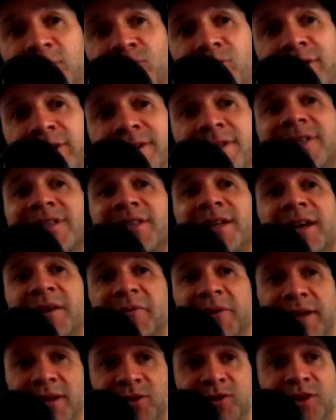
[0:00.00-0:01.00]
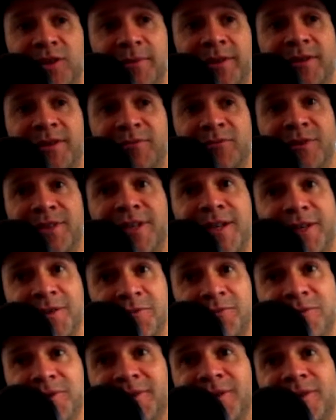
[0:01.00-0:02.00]
going to say when I talk about the
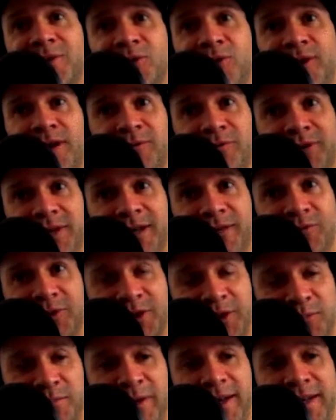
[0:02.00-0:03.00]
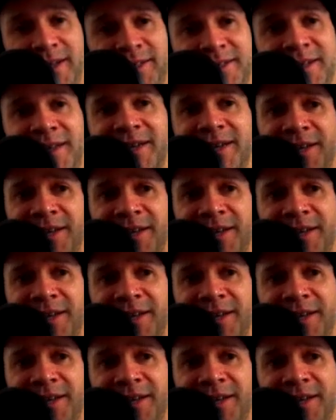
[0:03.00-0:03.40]
photographer who I re- respect